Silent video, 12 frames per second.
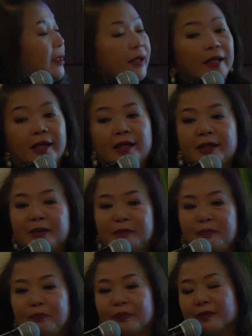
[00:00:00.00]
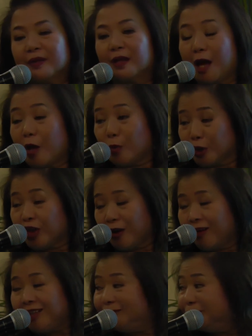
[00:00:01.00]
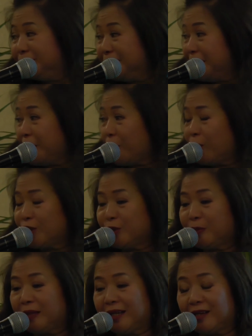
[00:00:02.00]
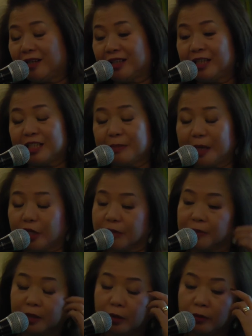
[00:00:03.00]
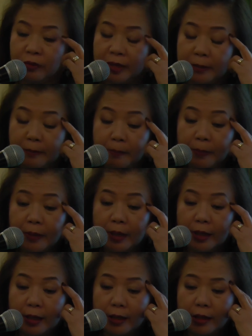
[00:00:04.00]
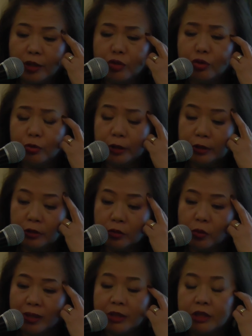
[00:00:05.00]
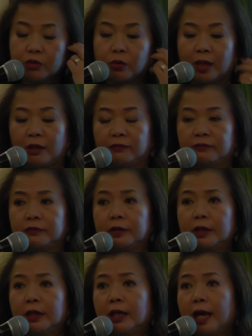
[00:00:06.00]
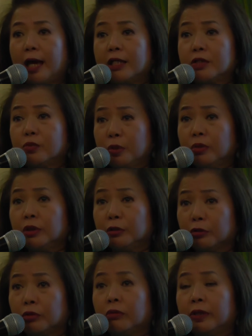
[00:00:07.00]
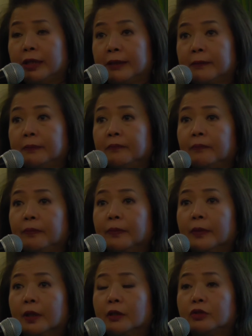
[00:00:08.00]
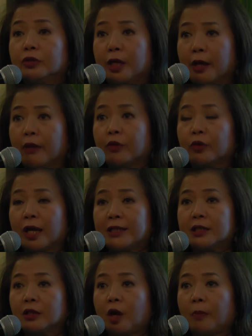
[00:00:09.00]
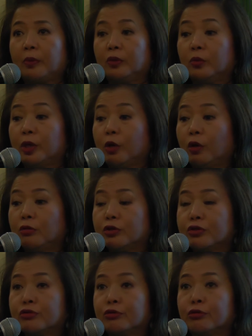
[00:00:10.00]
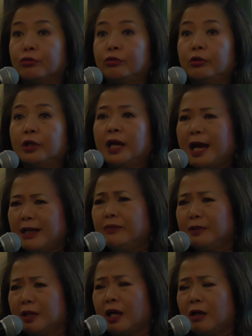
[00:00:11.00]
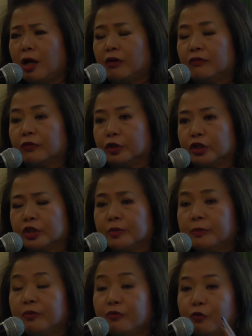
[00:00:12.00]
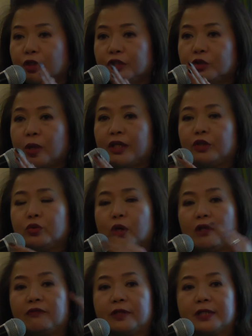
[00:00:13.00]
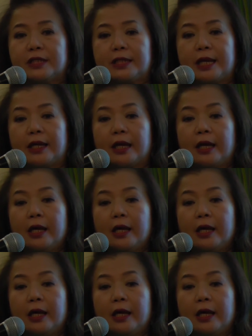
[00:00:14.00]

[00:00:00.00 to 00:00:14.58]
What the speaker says: And I work hard, and I also play hard. That's my husband, Louis. And in 2012, as we were growing together as a couple, we also had a lot of hurdles. But before the 2012 incident,